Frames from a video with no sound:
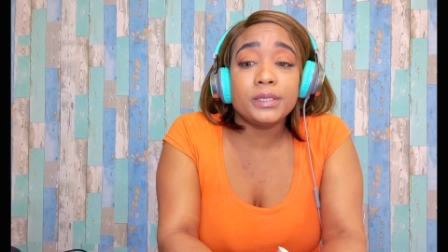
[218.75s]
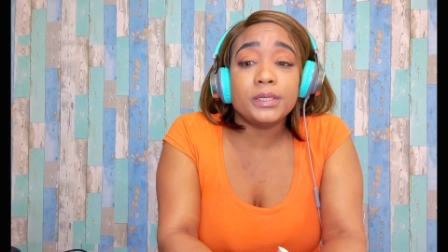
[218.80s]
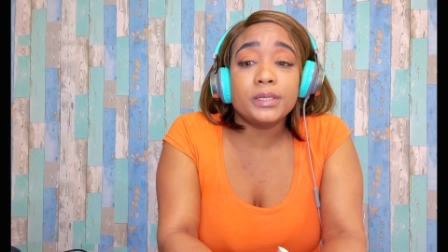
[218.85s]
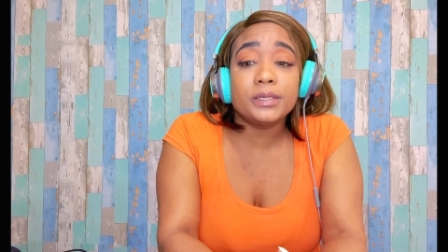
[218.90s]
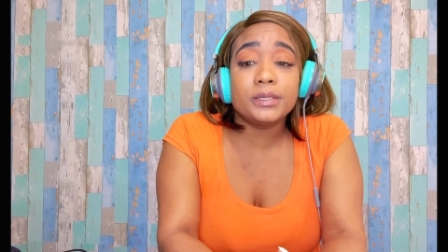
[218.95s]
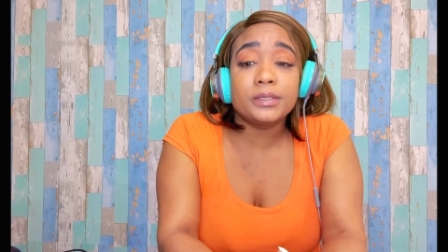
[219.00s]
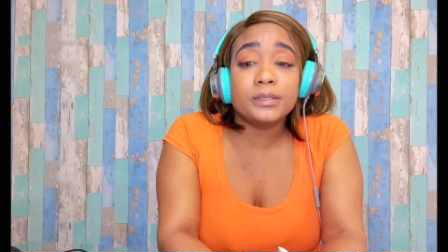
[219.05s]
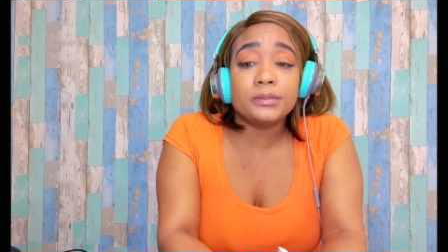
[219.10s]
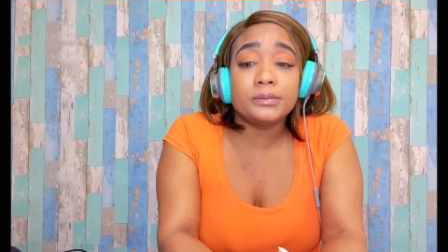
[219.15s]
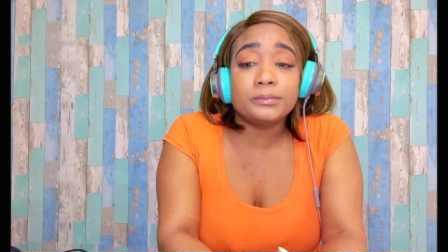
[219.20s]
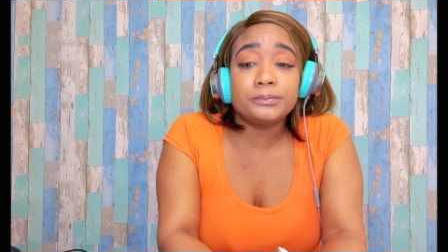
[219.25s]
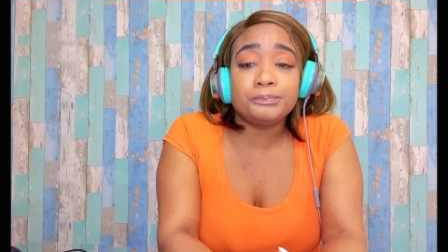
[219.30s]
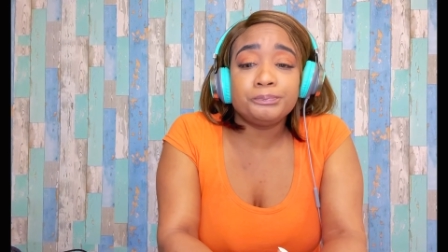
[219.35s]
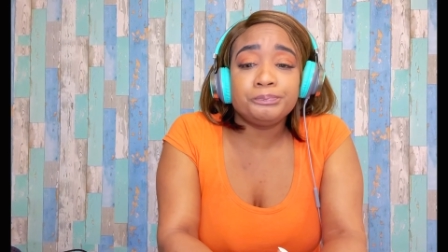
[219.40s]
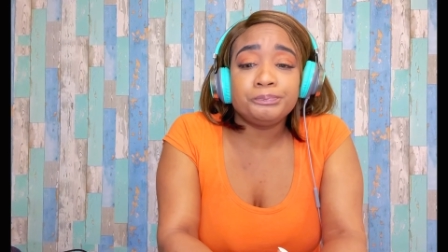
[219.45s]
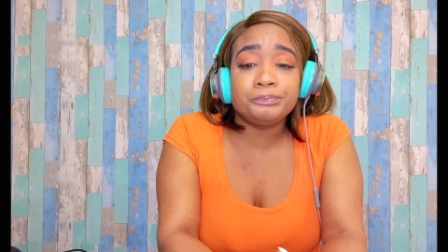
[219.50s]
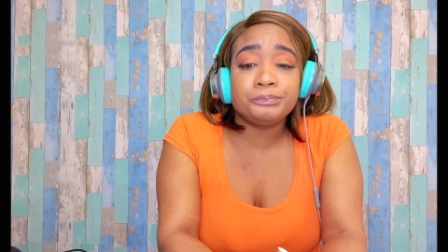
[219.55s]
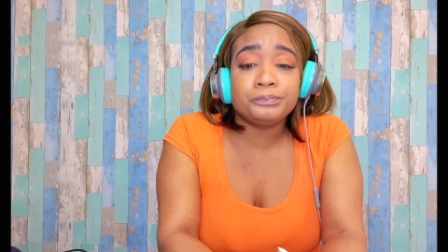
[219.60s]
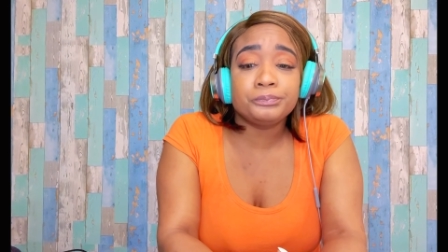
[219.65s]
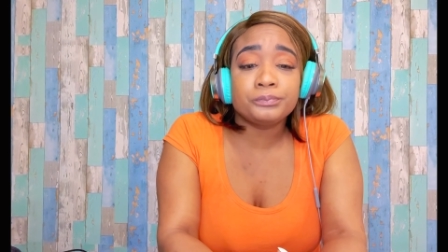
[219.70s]

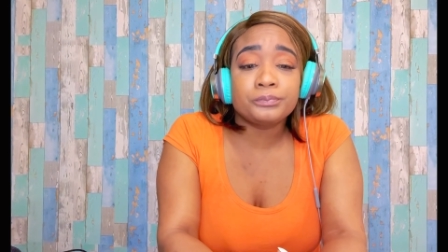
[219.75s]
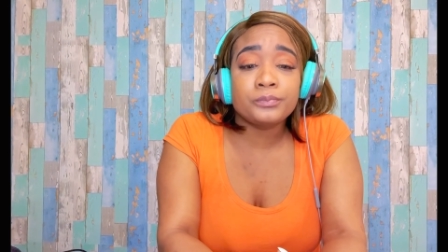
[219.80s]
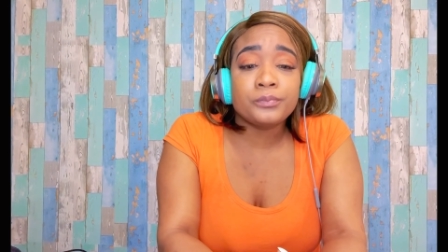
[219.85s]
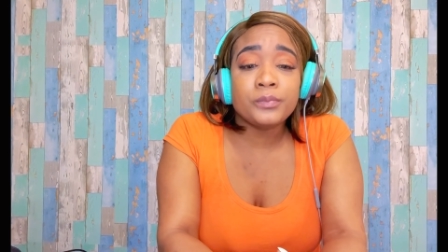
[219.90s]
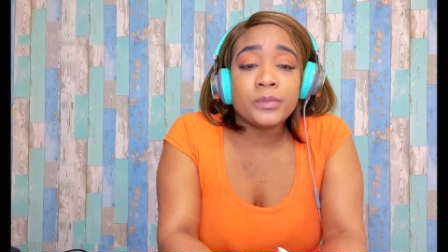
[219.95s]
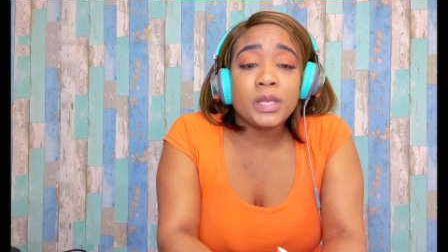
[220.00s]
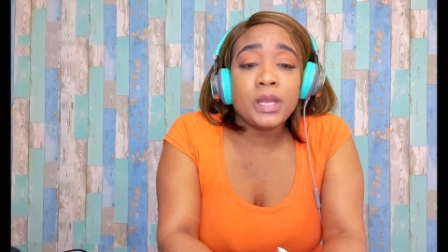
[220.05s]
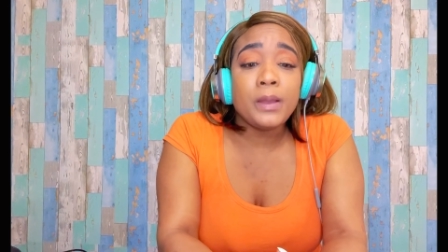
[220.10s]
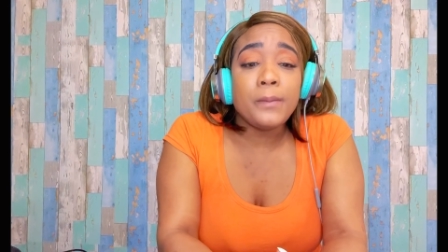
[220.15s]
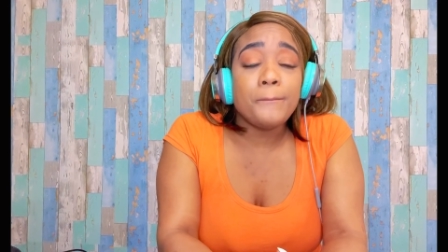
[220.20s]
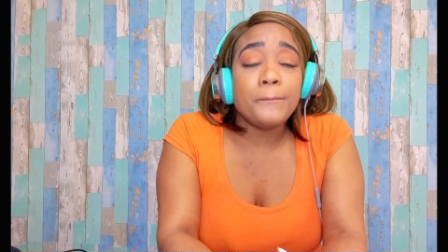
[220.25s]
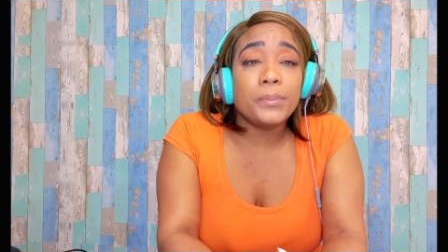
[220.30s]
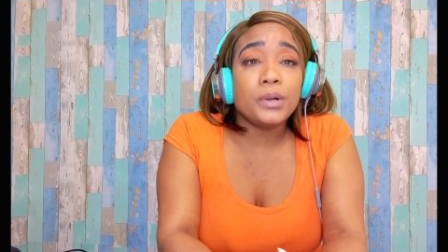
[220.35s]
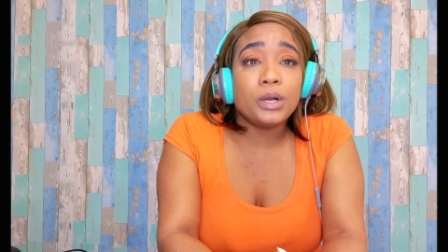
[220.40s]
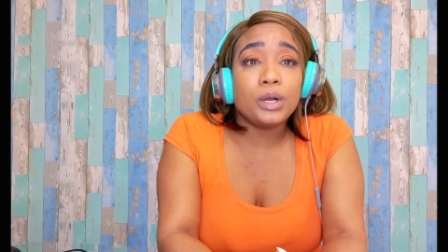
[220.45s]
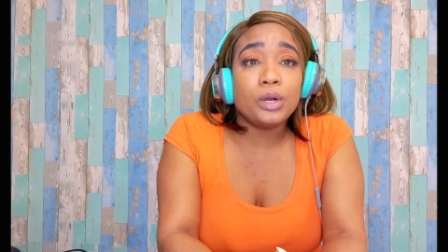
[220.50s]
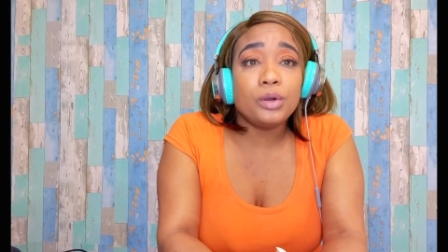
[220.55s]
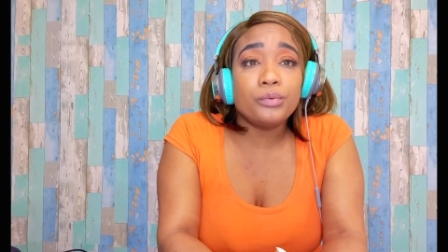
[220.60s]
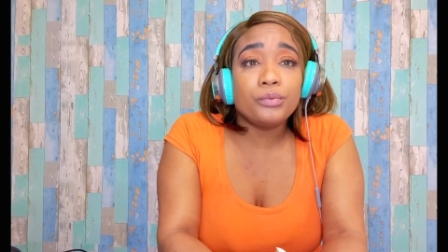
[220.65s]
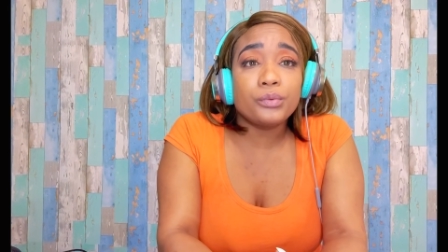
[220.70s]
But
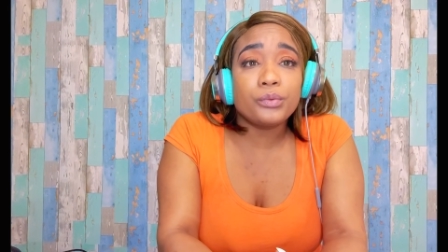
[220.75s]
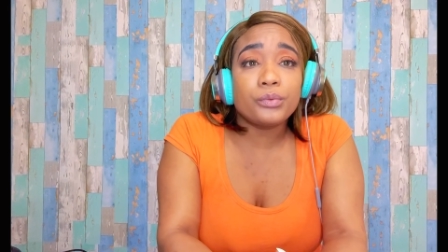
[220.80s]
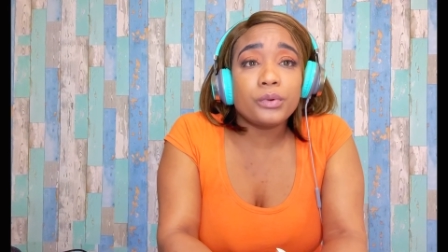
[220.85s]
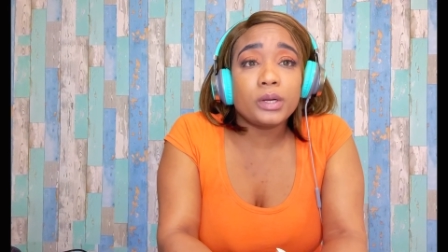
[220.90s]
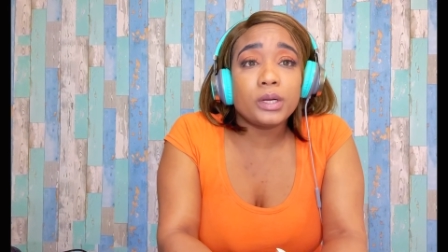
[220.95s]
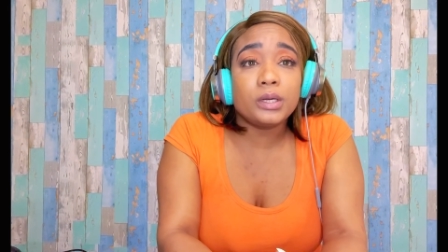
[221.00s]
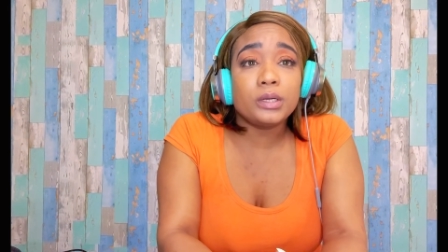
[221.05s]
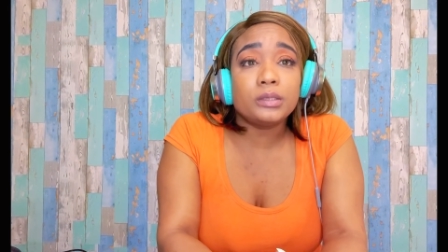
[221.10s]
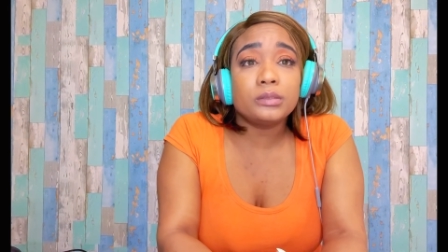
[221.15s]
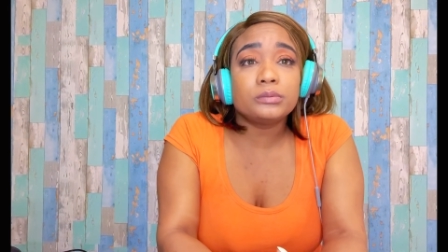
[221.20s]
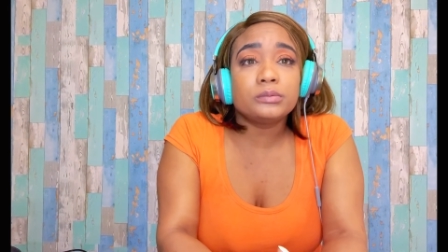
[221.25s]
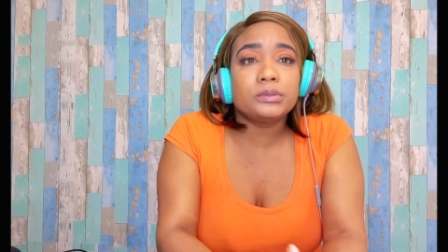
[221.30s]
overall,